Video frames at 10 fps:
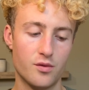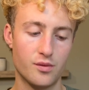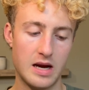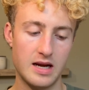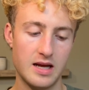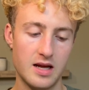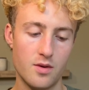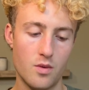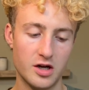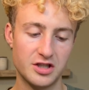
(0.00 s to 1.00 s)
raided
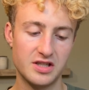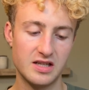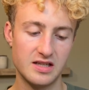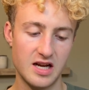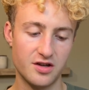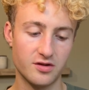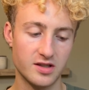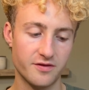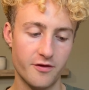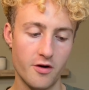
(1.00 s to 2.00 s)
Washington Washington
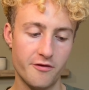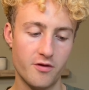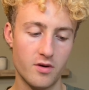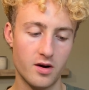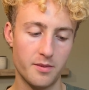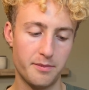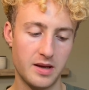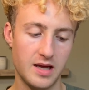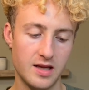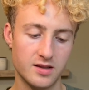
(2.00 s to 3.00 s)
dangerous. Vote for
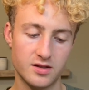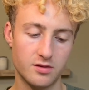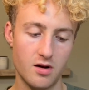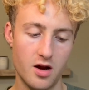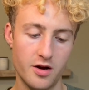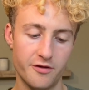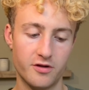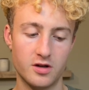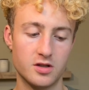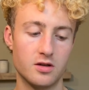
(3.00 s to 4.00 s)
Pete Serrano
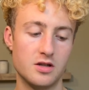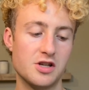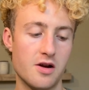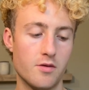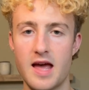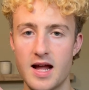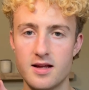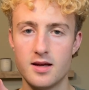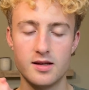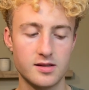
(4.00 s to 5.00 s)
for Attorney General. That
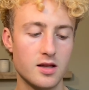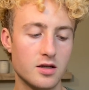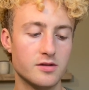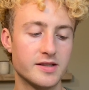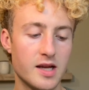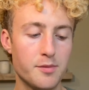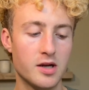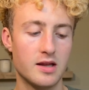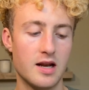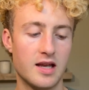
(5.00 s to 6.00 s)
is a little summary
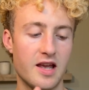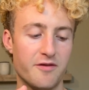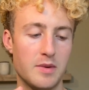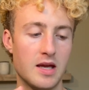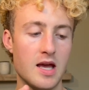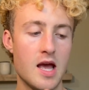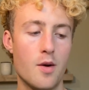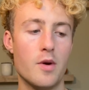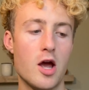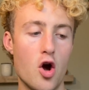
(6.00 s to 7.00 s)
that it gave me.
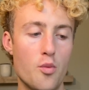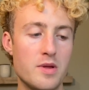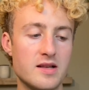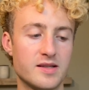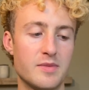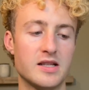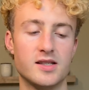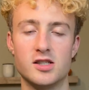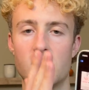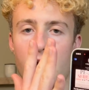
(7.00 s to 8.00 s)
When I open this
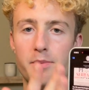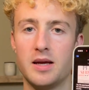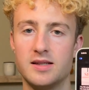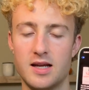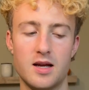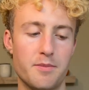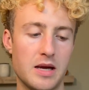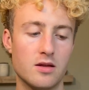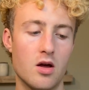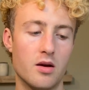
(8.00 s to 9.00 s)
message up, it's like a
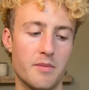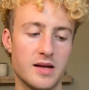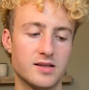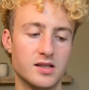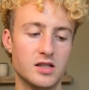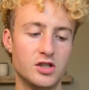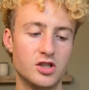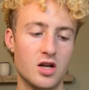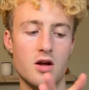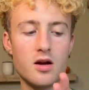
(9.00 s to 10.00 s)
big long message
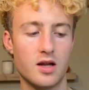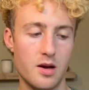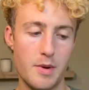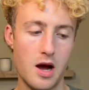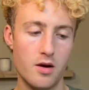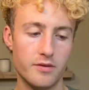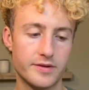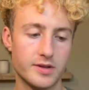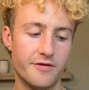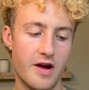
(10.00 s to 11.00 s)
talking
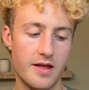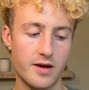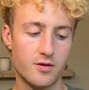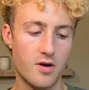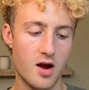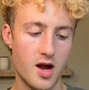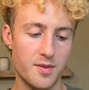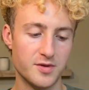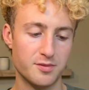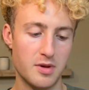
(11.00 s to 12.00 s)
about violent
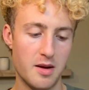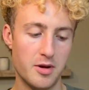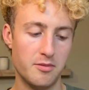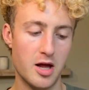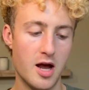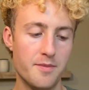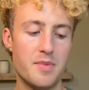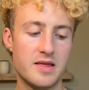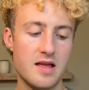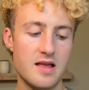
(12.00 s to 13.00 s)
crimes, blah, blah, blah.
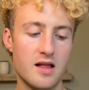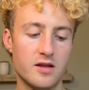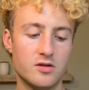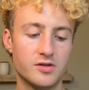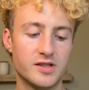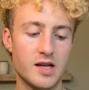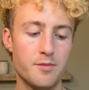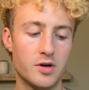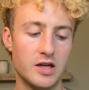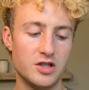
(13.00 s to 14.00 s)
But then that little
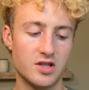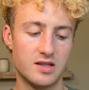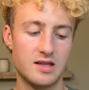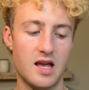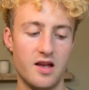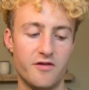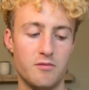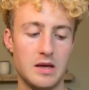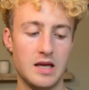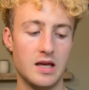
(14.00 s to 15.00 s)
summary just gave
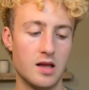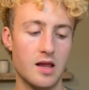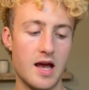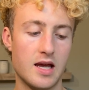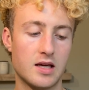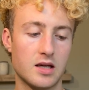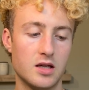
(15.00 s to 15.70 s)
me like,